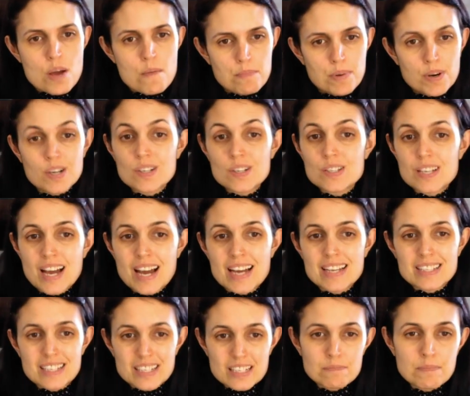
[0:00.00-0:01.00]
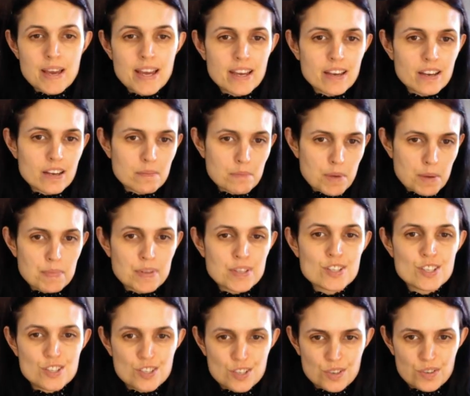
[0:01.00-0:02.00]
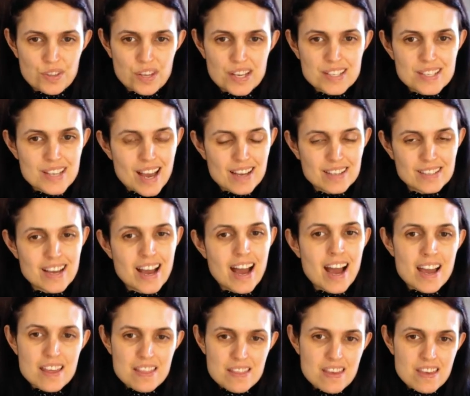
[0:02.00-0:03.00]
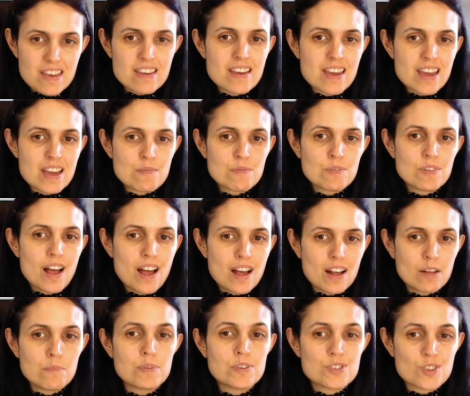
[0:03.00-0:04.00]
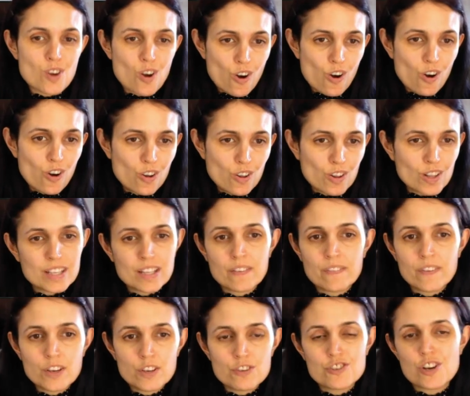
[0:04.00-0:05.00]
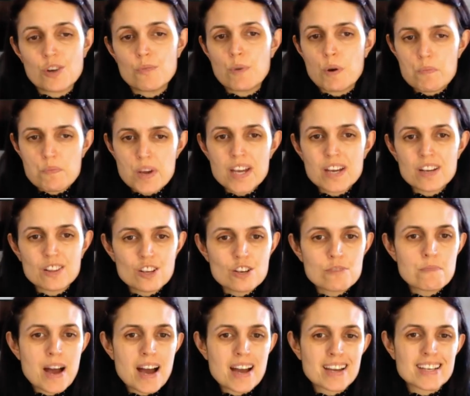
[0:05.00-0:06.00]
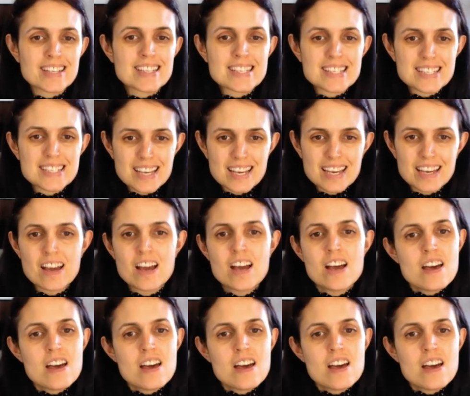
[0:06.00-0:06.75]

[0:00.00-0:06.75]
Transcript: But I did make a commitment to do this and I think it will help us all in the future when we can look back and see